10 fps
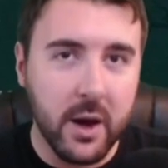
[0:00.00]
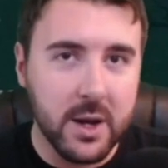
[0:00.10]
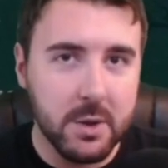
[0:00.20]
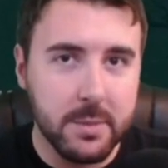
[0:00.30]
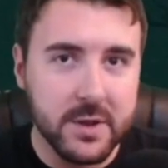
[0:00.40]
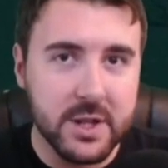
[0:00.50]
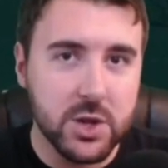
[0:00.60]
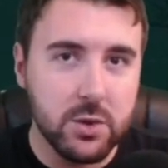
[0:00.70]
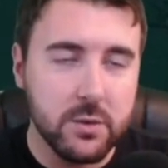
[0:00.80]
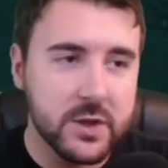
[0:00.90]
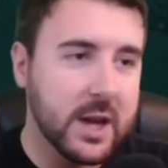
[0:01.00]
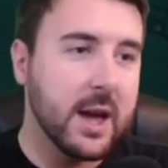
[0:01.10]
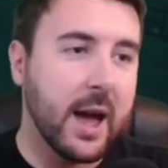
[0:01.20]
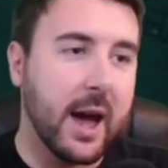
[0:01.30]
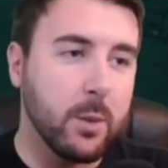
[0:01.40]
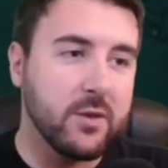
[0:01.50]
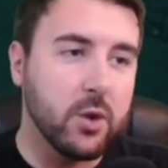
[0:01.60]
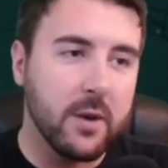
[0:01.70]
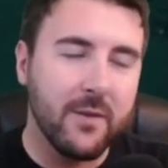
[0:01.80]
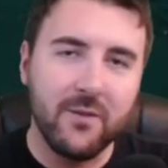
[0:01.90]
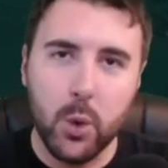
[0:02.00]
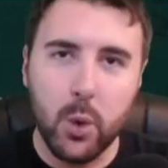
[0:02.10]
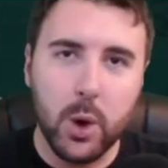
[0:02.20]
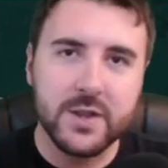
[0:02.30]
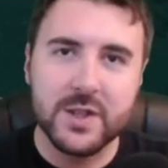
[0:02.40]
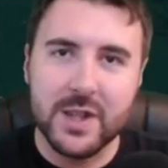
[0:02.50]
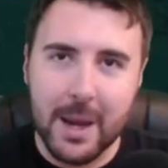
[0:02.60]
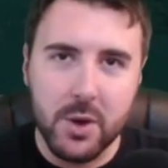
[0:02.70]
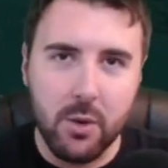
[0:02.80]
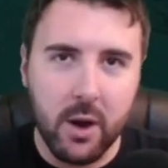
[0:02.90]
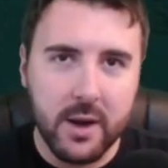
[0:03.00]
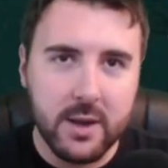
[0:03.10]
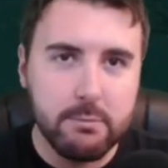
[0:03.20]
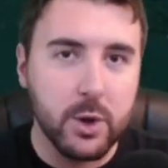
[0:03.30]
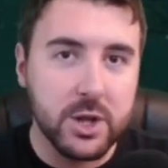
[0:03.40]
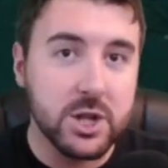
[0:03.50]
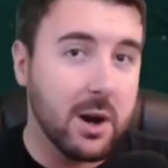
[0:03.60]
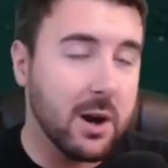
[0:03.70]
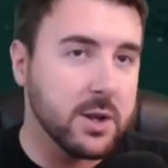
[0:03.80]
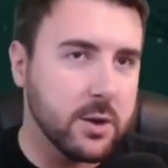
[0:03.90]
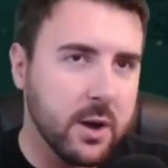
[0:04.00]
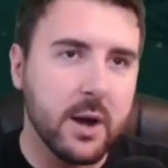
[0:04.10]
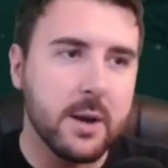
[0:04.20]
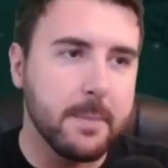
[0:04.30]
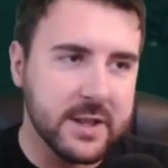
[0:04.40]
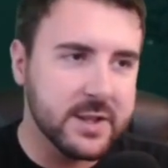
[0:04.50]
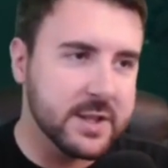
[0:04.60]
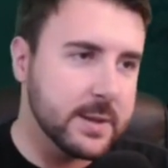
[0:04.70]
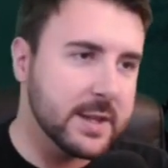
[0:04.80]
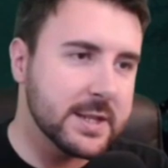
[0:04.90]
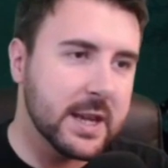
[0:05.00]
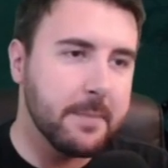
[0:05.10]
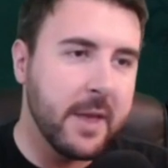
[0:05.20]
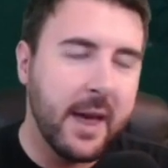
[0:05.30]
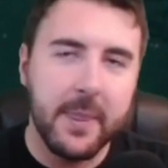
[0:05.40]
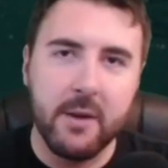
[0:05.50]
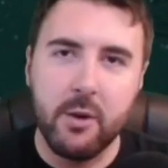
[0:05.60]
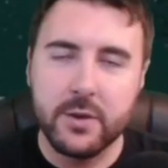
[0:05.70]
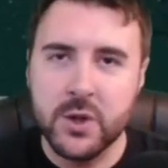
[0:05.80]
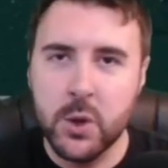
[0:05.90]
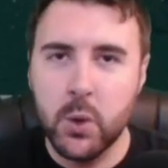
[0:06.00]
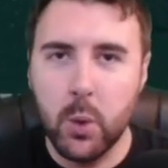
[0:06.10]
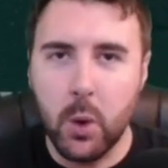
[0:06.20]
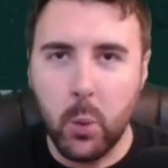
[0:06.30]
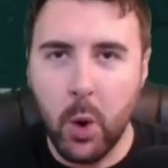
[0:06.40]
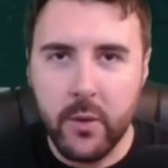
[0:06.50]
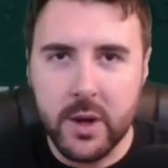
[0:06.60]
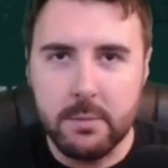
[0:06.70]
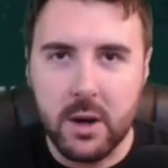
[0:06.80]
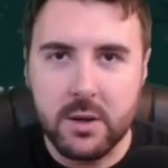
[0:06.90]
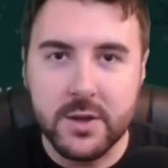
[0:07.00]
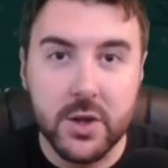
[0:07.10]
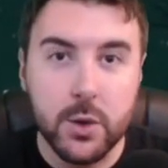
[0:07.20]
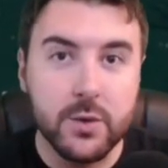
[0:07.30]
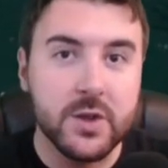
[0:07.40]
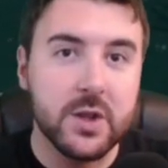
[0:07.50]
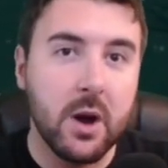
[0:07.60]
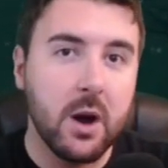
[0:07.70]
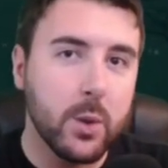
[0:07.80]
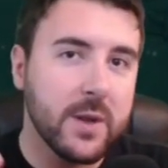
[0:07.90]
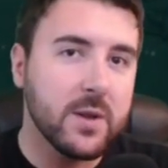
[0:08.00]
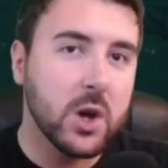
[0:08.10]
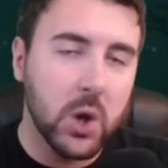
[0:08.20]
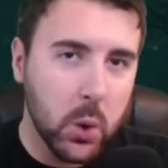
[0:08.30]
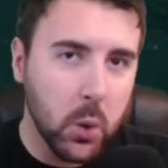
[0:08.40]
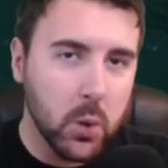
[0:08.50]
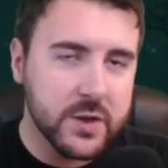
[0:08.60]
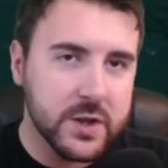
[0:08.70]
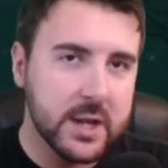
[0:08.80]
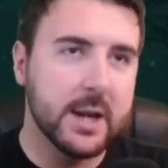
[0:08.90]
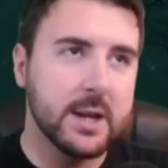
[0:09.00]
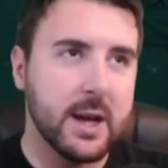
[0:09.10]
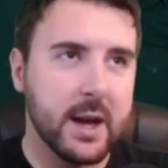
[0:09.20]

the lineman positionals. Uh, we've got four Samurai, which are you kind of blitzers in this team. There are two Warrior Monks, who start with Claws,